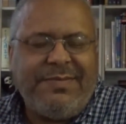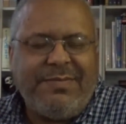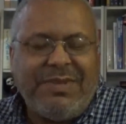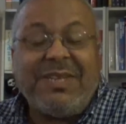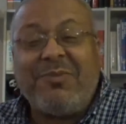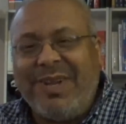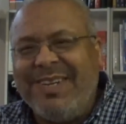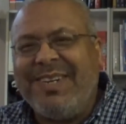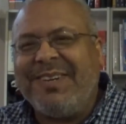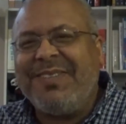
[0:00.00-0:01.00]
Blood, Sweat, and
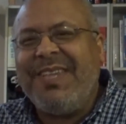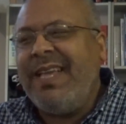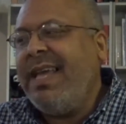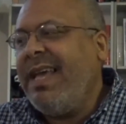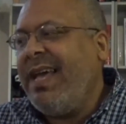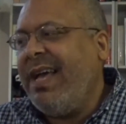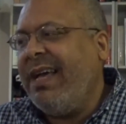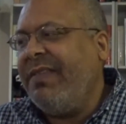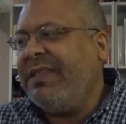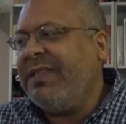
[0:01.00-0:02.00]
Tears.
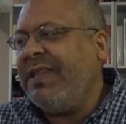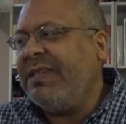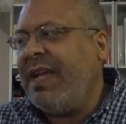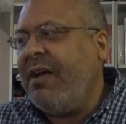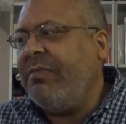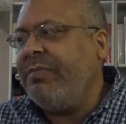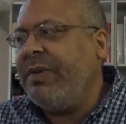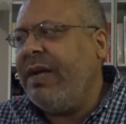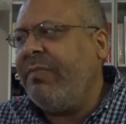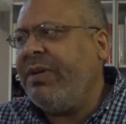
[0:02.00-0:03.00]
This is his album,
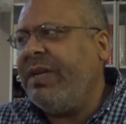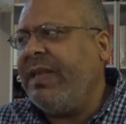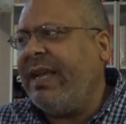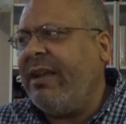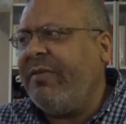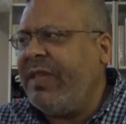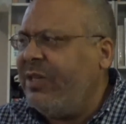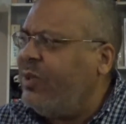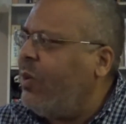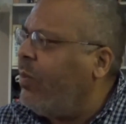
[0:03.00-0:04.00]
Pretend Like
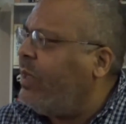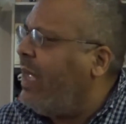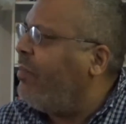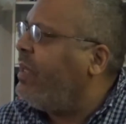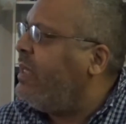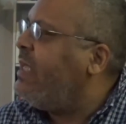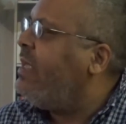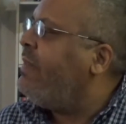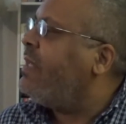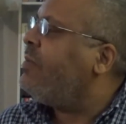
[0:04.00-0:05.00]
Everything's Normal. I
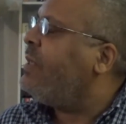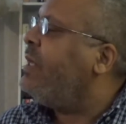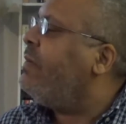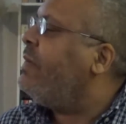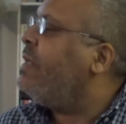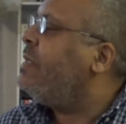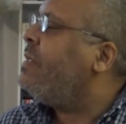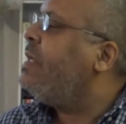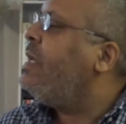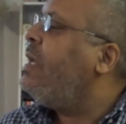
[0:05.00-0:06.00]
believe that's what the name of it
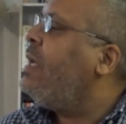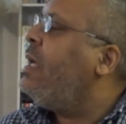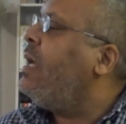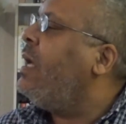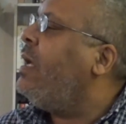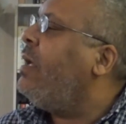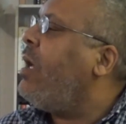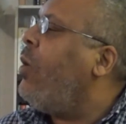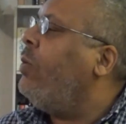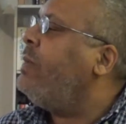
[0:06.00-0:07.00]
is.
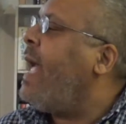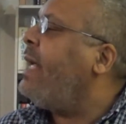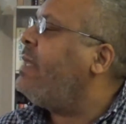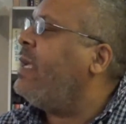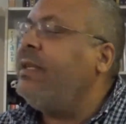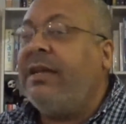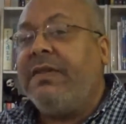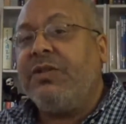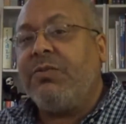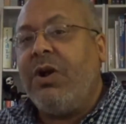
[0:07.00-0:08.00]
Act Like
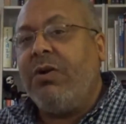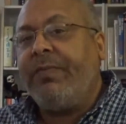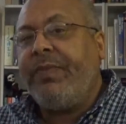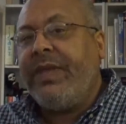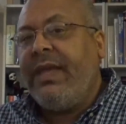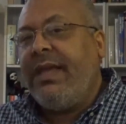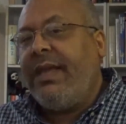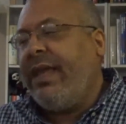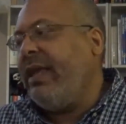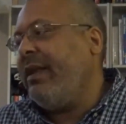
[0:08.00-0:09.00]
Nothing's Wrong.
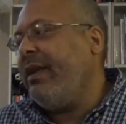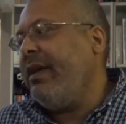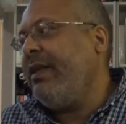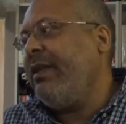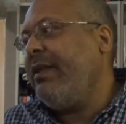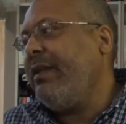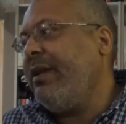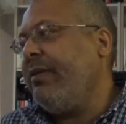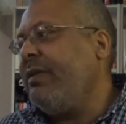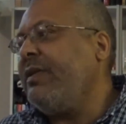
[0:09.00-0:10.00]
And
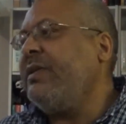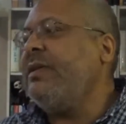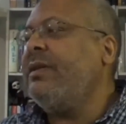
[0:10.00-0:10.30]
there's